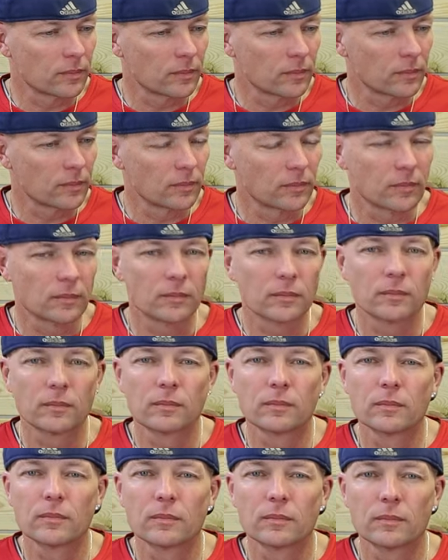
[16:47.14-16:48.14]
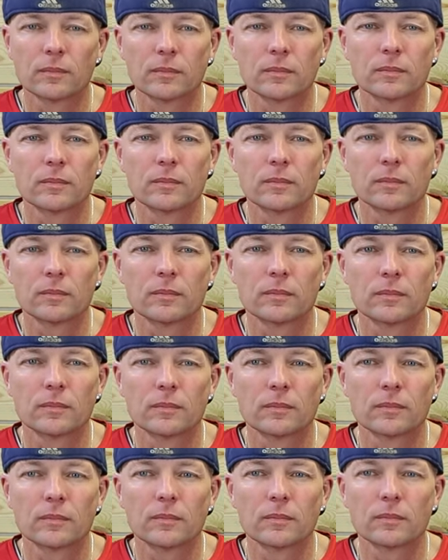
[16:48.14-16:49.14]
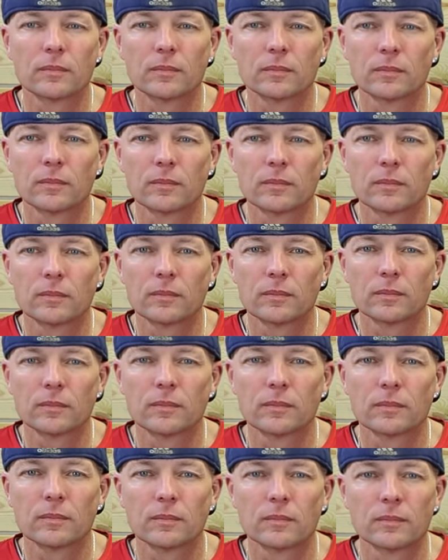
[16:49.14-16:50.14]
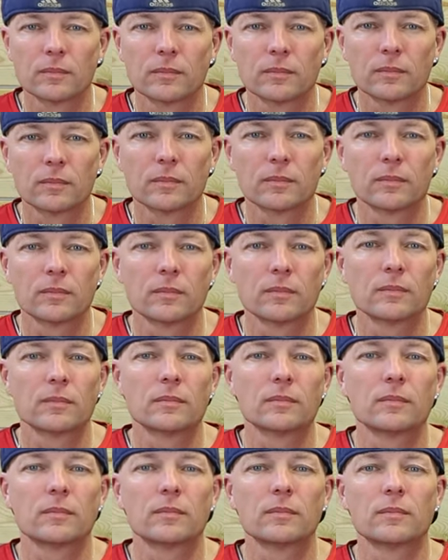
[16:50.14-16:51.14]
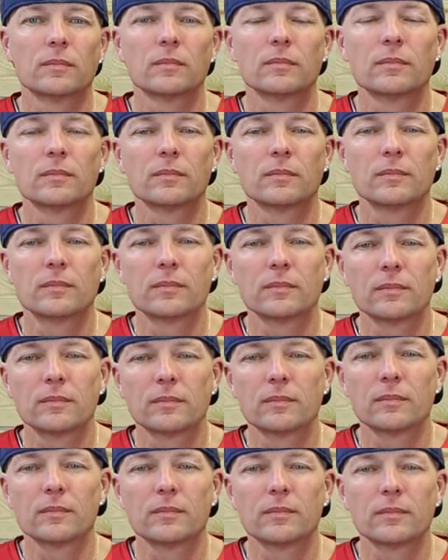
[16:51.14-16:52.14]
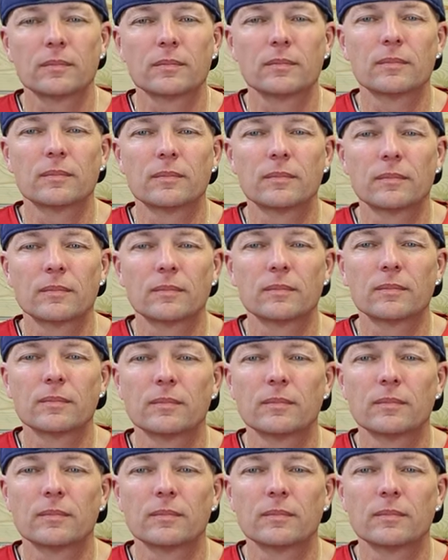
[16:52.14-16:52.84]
The person shown says nothing.